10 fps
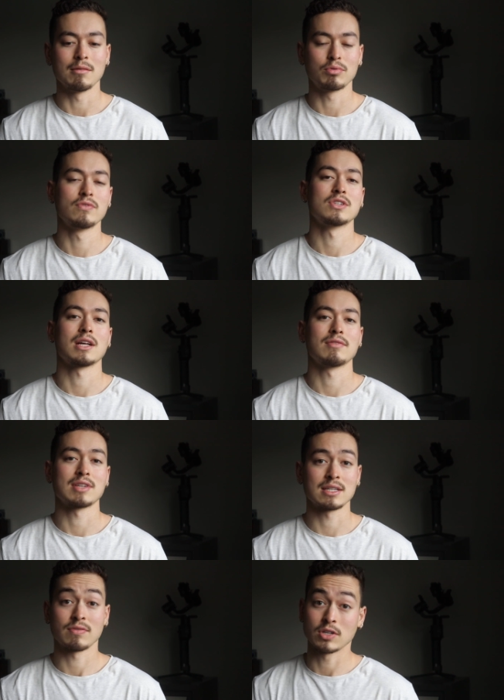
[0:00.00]
improve yourselves
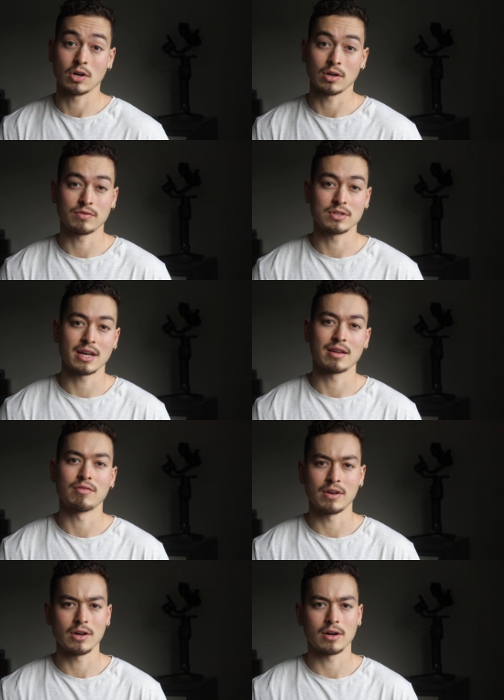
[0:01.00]
as photographers and
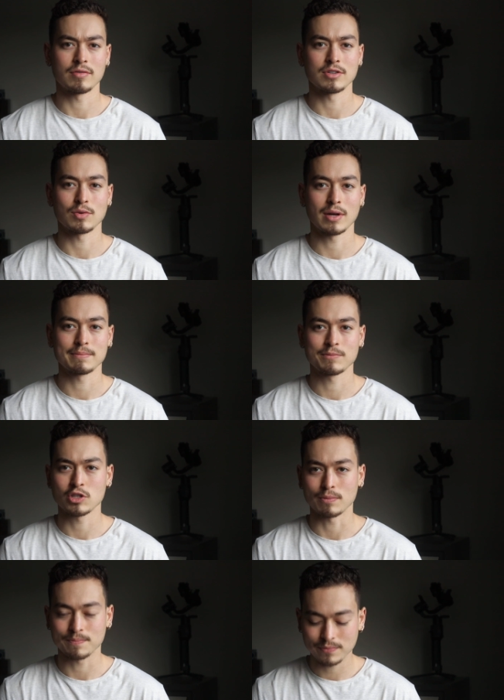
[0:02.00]
videographers, okay?
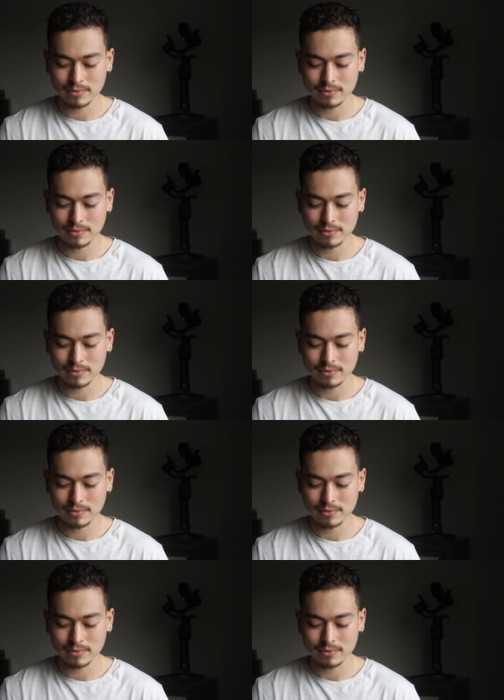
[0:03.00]
So,